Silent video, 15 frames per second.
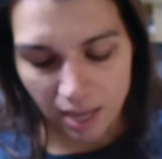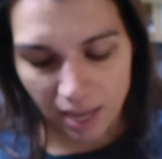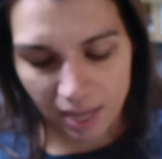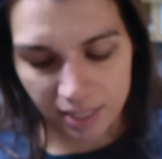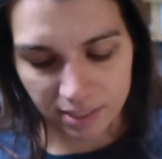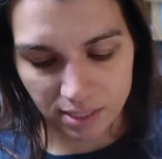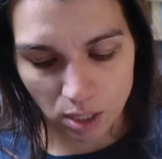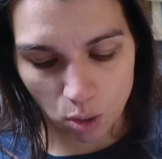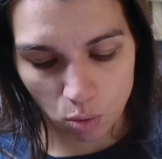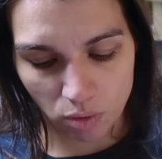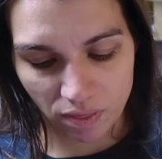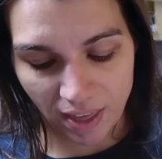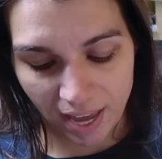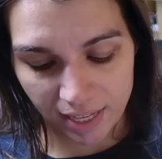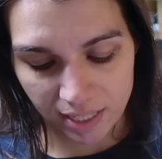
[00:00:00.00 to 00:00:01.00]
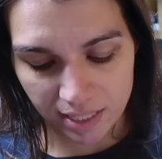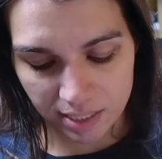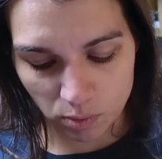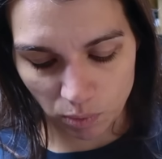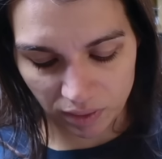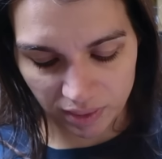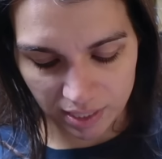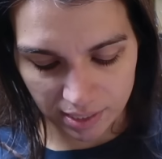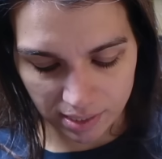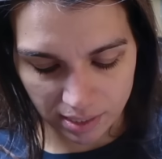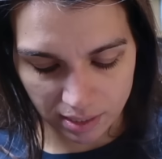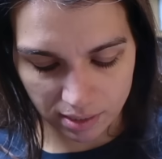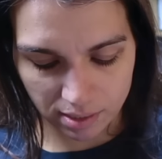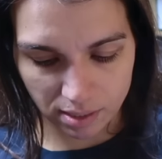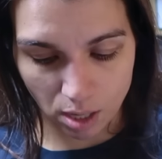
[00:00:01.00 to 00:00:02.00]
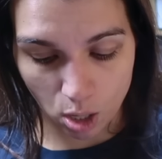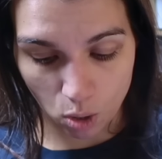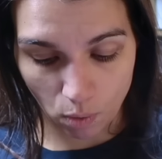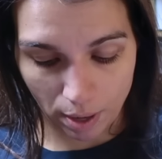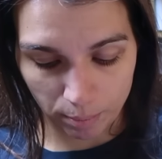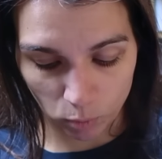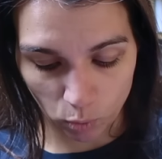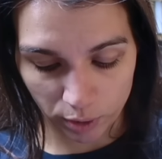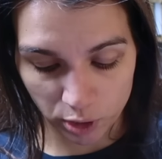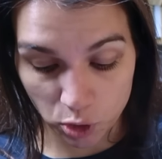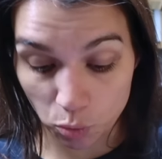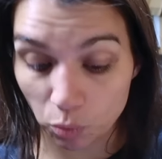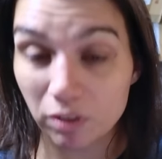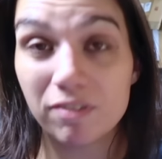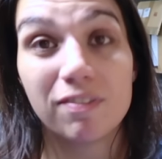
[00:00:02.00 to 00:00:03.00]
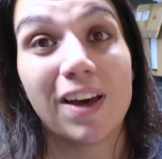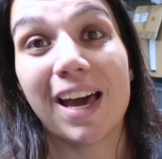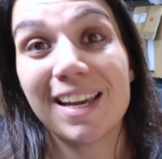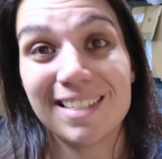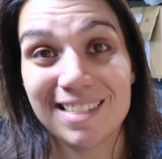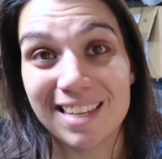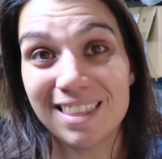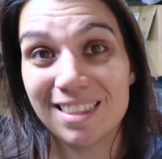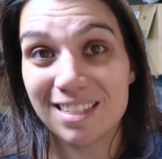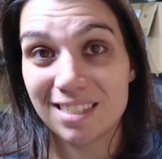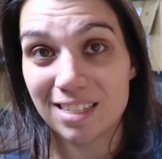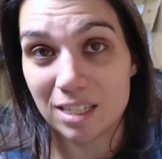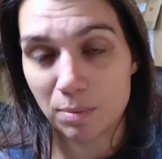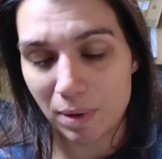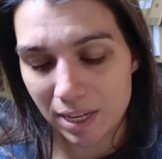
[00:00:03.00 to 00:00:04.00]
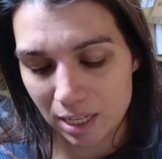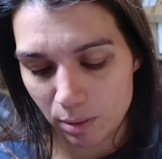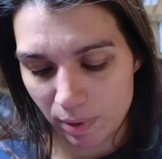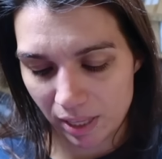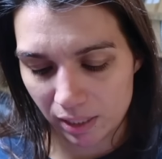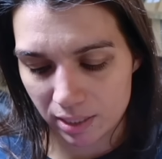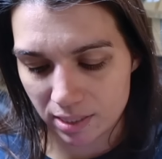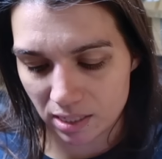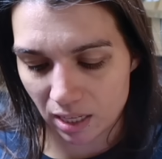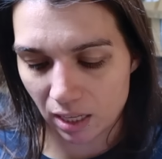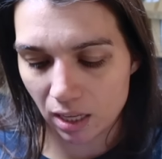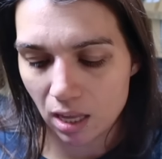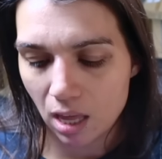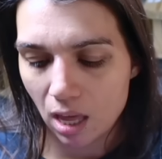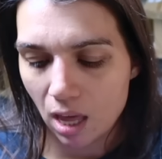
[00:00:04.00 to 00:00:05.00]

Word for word: And so that is what this is. So I'm going to revise it. This is my eBay listing.